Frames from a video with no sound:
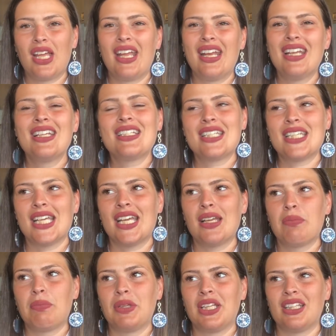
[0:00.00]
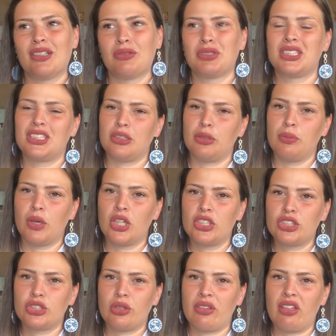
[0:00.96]
And it did, but then there were still
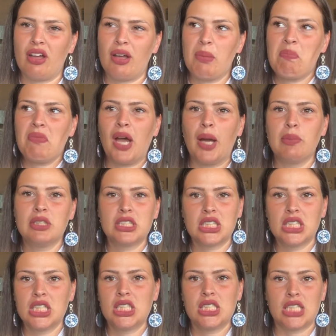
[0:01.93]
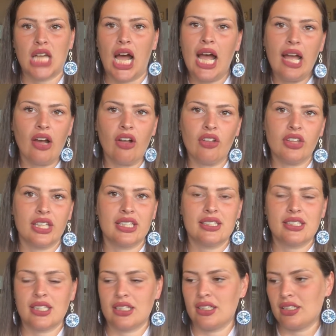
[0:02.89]
marks. So I thought, I'm just gonna dye all
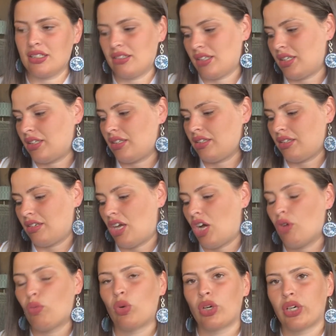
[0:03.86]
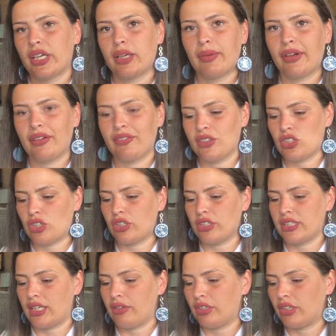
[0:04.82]
this and not worry about if it
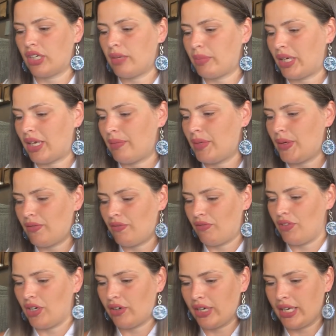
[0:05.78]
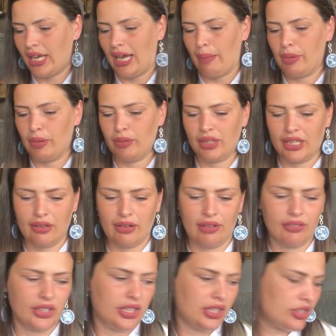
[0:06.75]
turns out or not. But I've been very happy with how
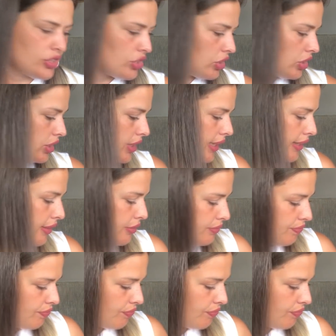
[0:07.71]
everything's turned out.